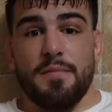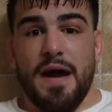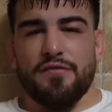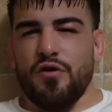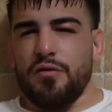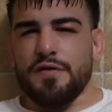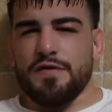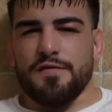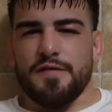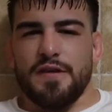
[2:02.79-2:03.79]
match, all these
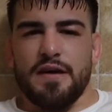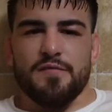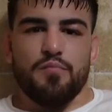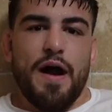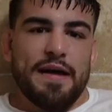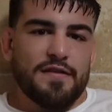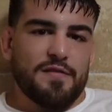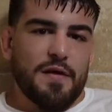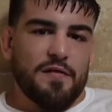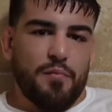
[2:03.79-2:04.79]
different things, practice
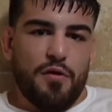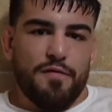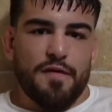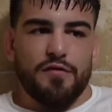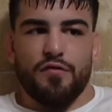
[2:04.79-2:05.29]
makes perfect.